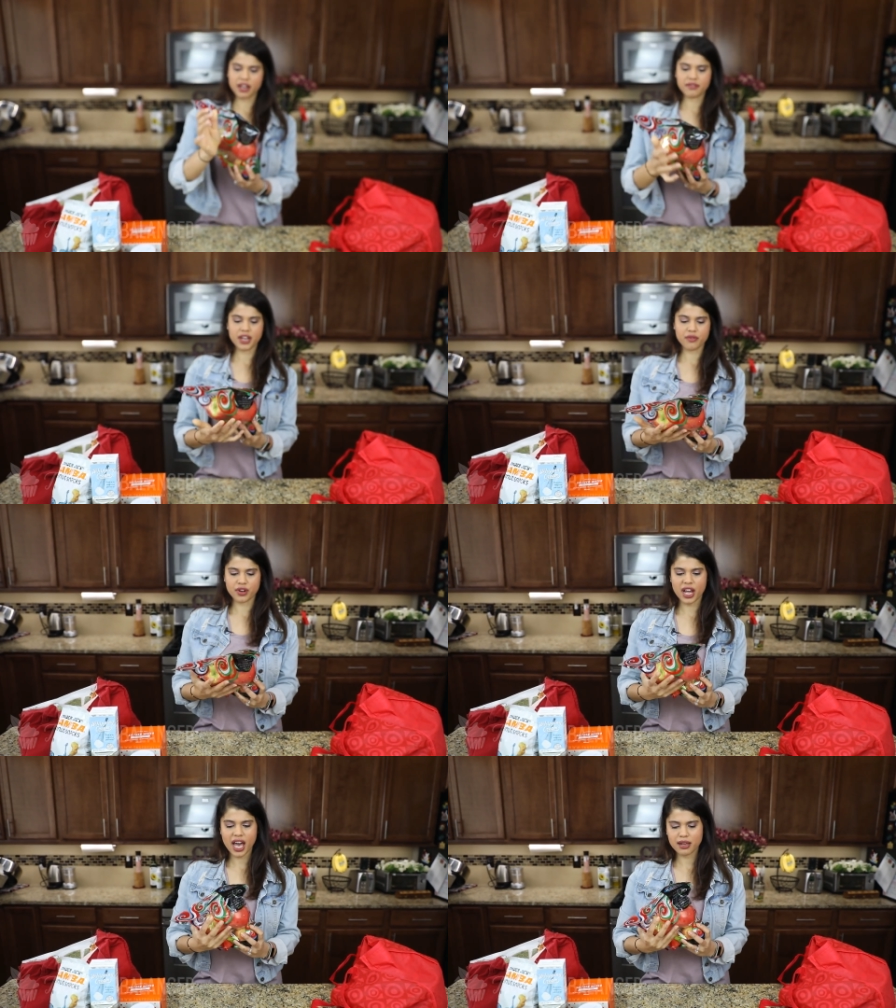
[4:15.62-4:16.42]
that I've
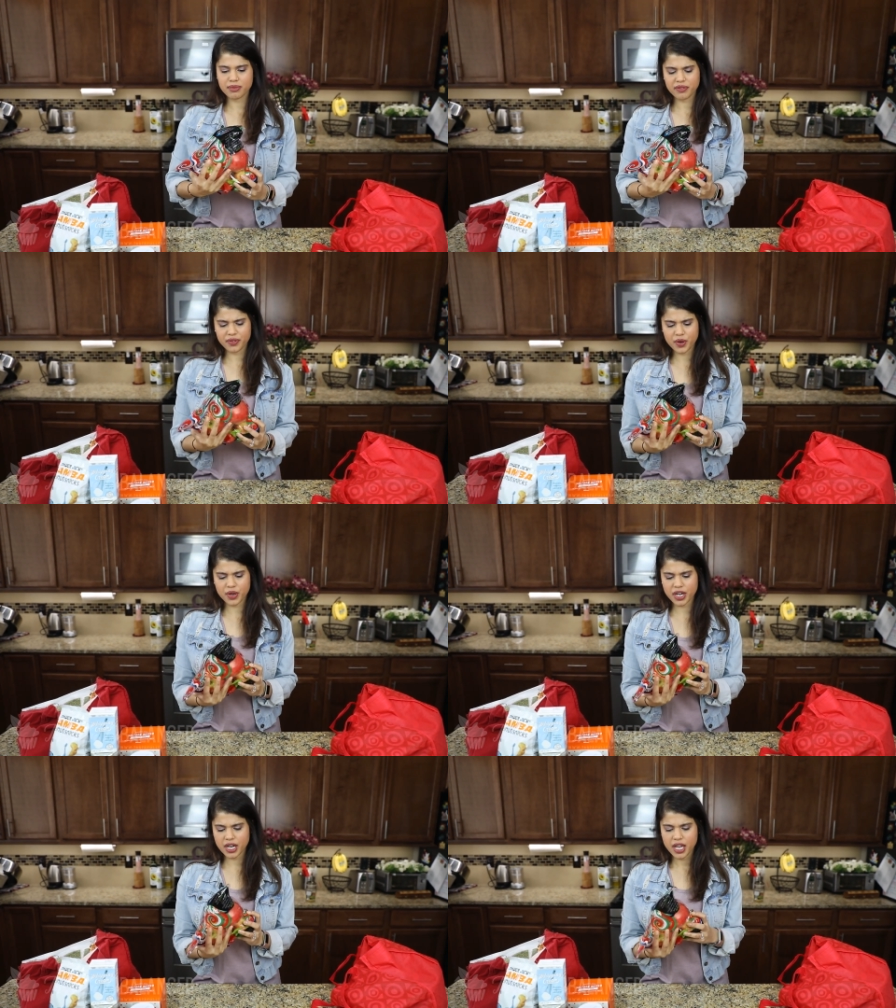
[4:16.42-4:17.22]
never had
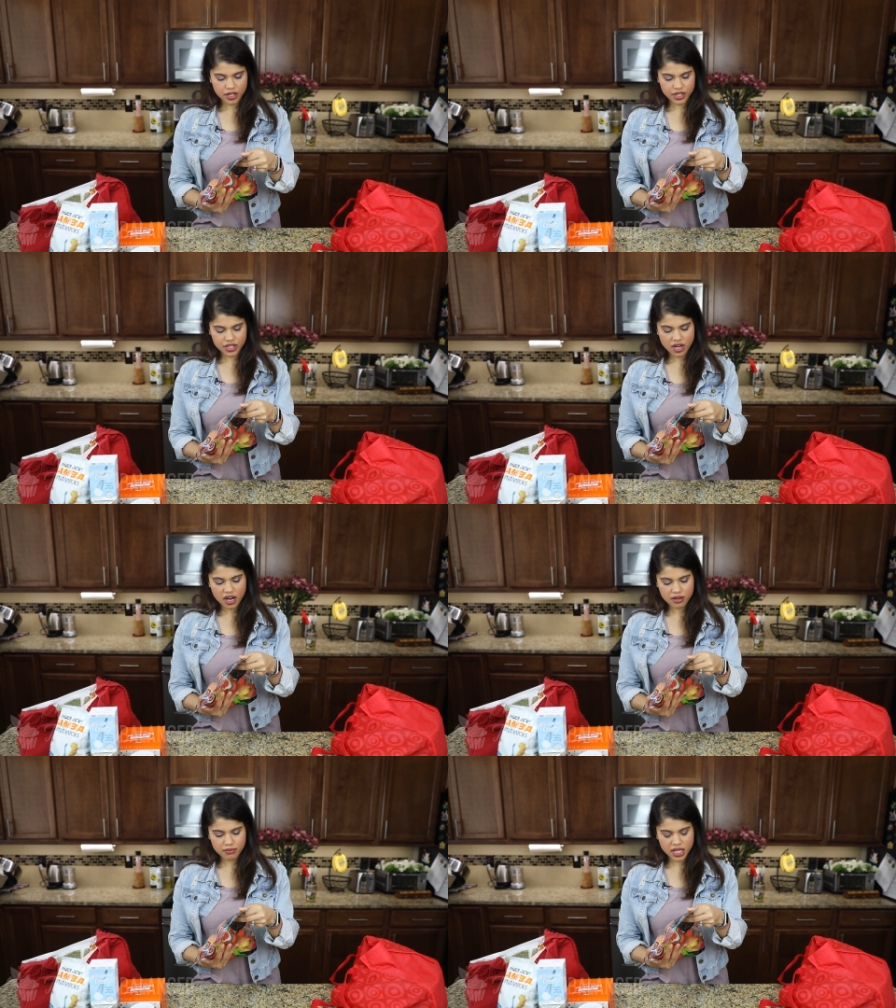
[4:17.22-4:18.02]
before. On the
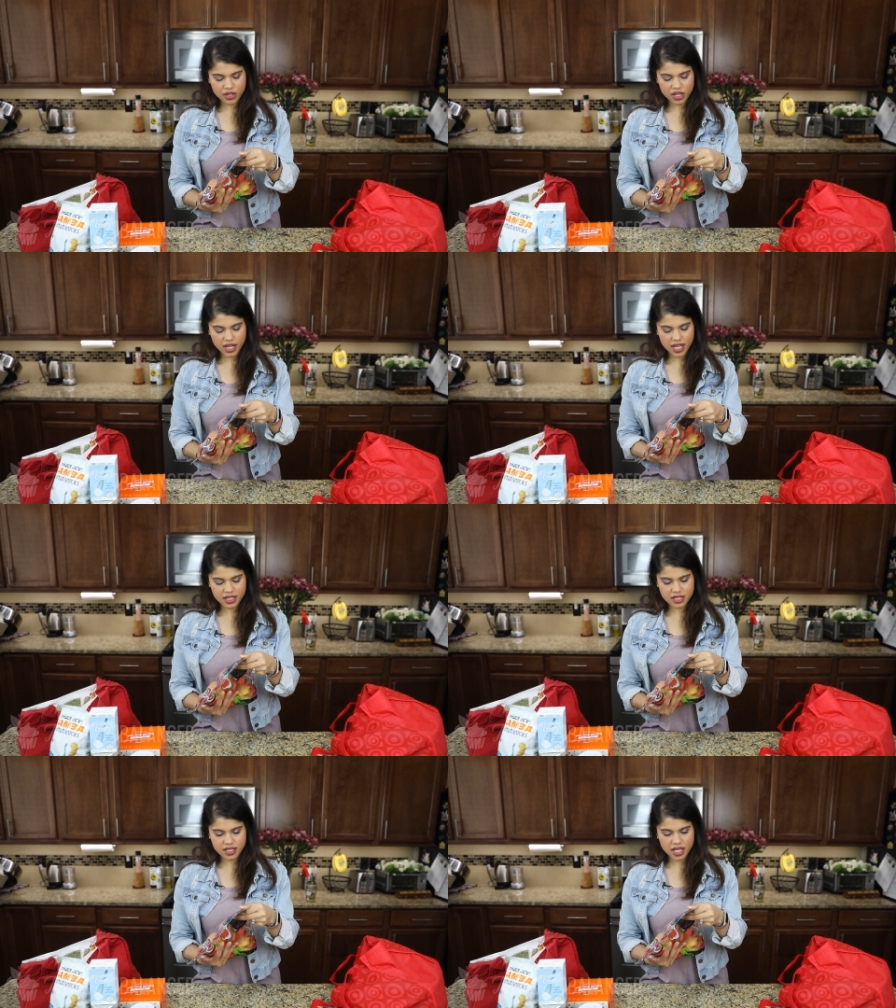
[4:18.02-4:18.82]
tart meter,
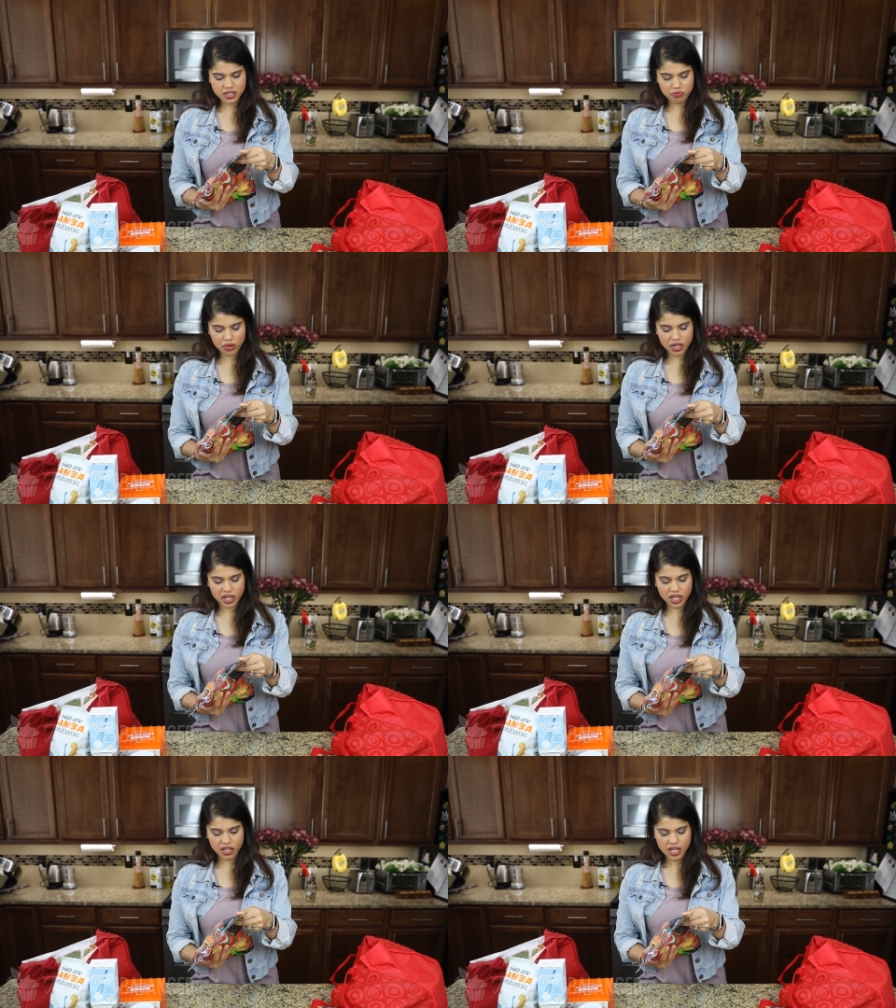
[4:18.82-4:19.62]
it's
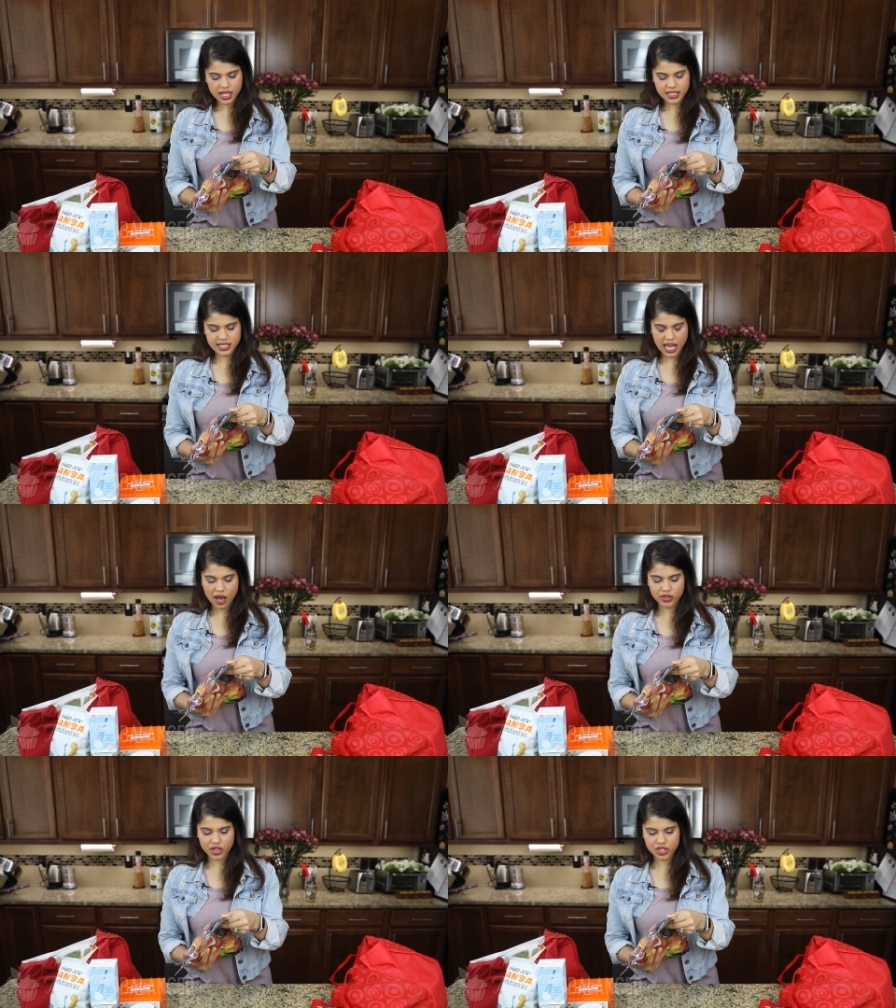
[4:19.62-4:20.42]
pretty
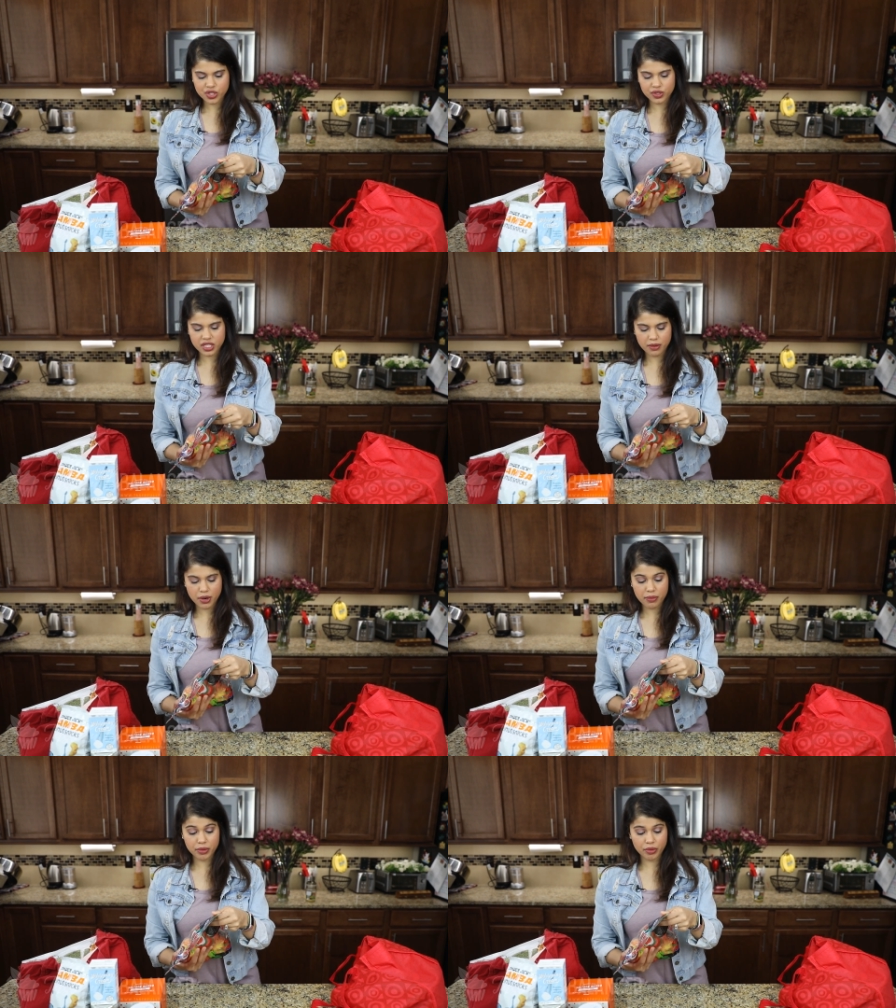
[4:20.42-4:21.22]
down there, so it's not
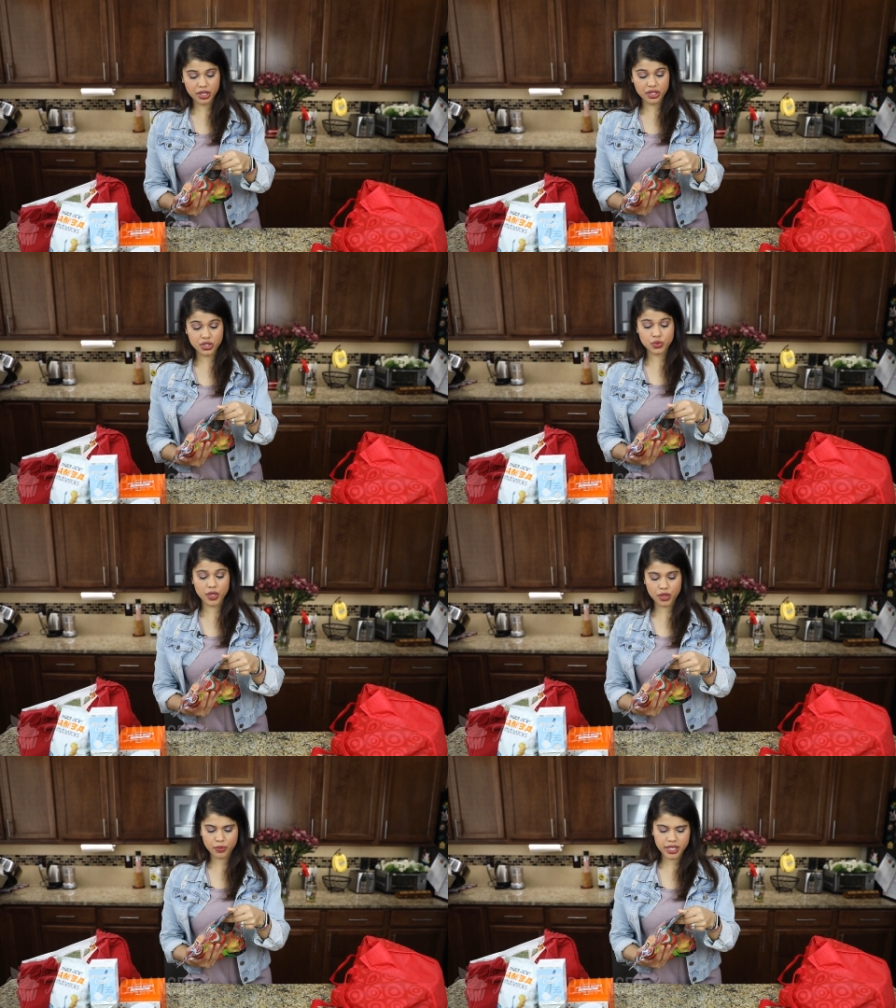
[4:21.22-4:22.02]
probably one of the
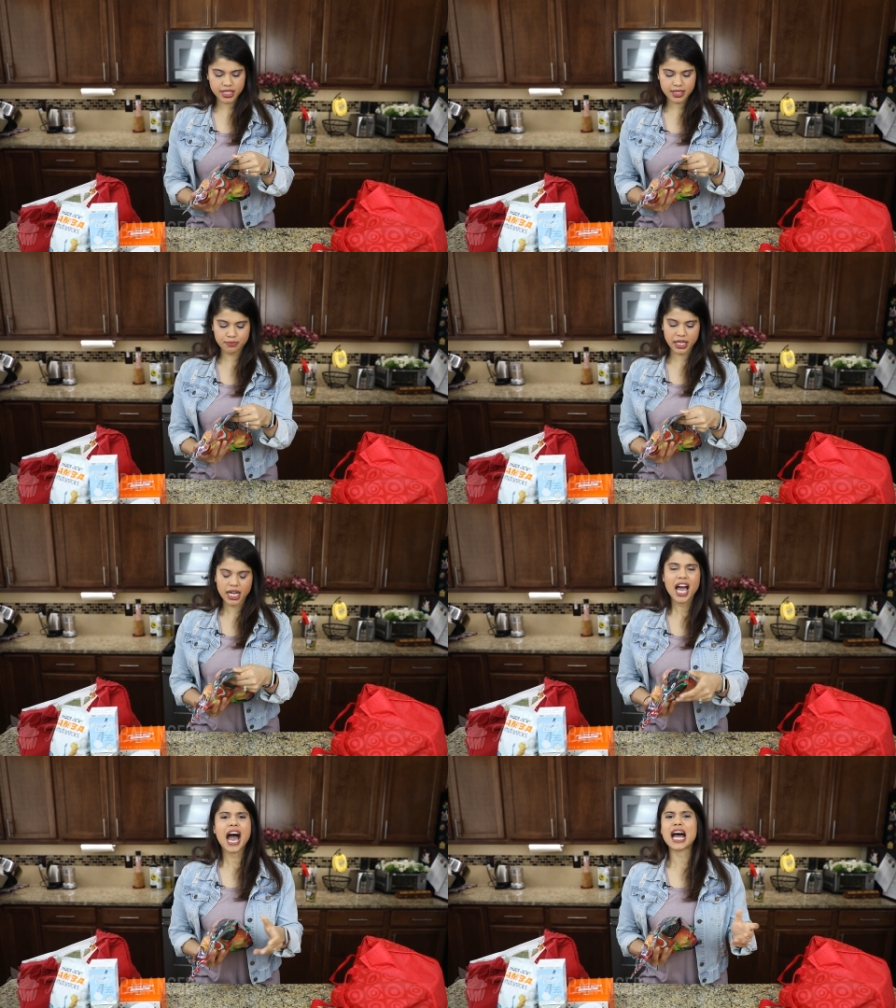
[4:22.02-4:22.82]
sweeter ones, but
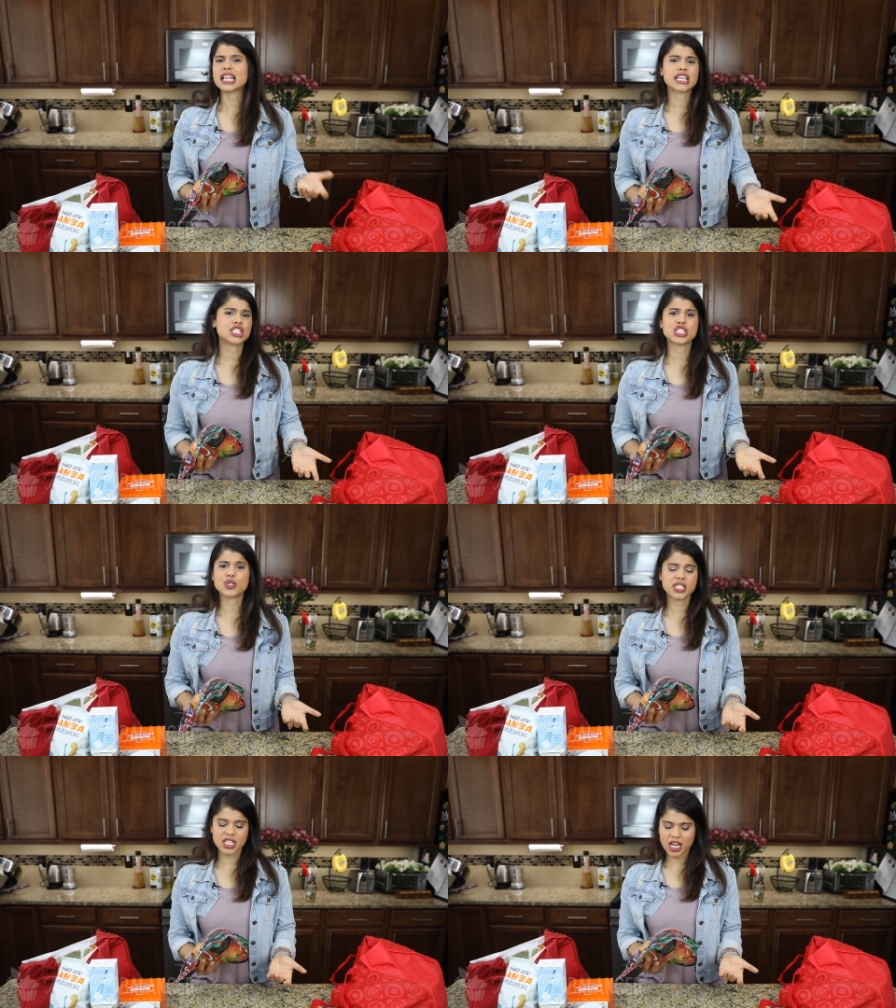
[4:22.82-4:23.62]
I like to
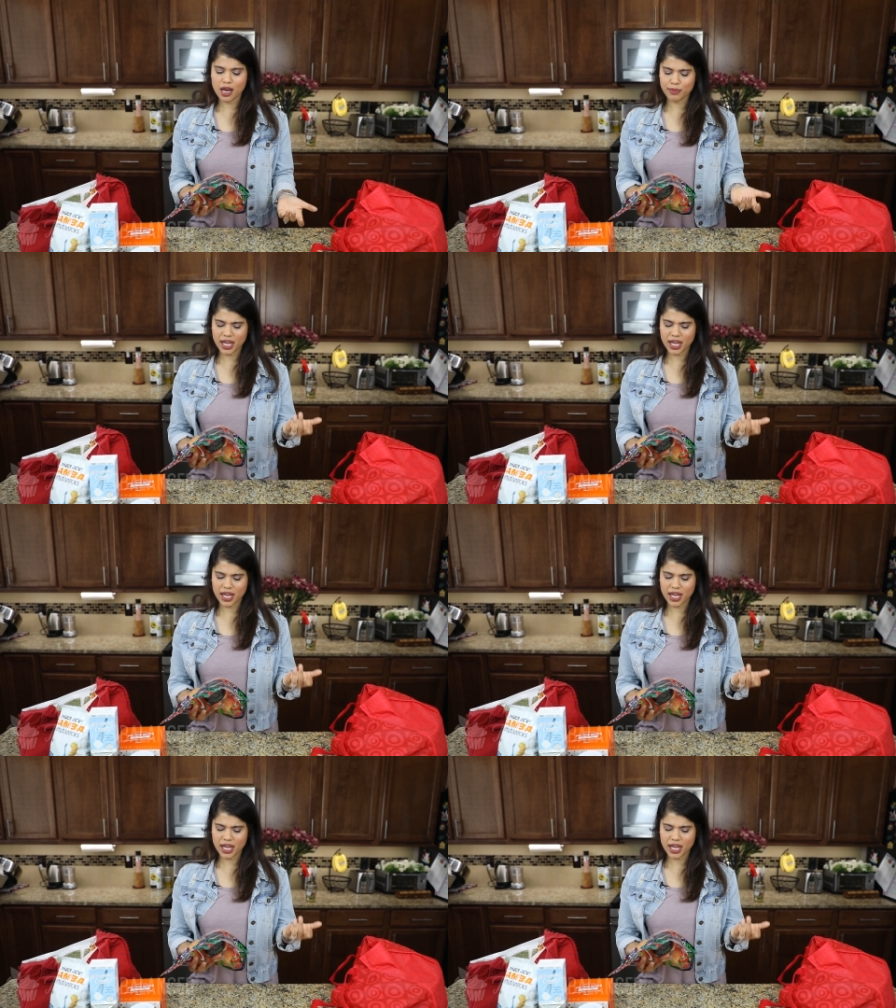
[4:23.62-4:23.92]
switch it up.